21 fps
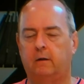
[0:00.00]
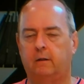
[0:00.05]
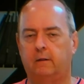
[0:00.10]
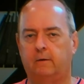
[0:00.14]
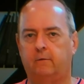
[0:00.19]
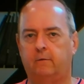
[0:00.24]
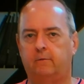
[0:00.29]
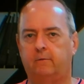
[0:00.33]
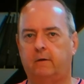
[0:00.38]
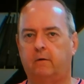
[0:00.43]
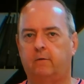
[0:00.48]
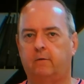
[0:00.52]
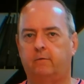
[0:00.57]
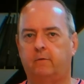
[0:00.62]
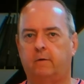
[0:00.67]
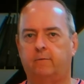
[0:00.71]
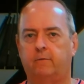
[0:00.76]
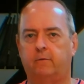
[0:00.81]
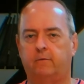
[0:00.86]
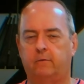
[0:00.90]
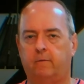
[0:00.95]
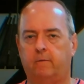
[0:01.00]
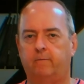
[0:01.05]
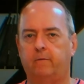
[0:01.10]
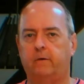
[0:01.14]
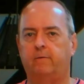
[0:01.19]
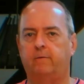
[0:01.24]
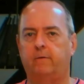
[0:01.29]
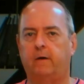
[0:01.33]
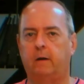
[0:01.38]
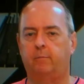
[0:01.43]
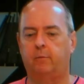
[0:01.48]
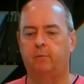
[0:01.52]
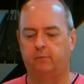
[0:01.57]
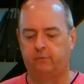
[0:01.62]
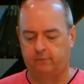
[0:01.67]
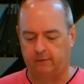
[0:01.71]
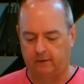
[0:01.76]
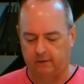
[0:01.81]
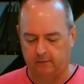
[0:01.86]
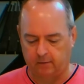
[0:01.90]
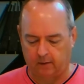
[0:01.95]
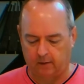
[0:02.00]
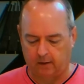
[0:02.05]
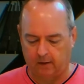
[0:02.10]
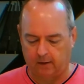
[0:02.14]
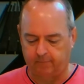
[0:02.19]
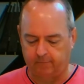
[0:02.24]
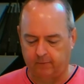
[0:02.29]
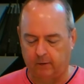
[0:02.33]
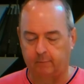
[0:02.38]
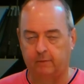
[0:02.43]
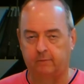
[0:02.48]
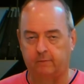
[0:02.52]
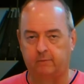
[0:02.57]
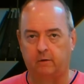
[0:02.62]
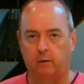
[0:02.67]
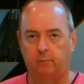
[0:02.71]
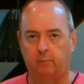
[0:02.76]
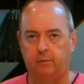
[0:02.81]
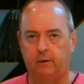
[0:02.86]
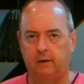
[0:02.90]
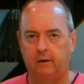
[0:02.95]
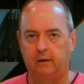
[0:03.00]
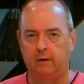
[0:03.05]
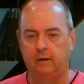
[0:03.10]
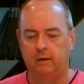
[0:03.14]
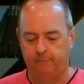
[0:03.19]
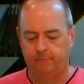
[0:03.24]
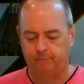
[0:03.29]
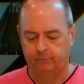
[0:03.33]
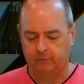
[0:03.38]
Clearance center stuff is 75% off MSRP.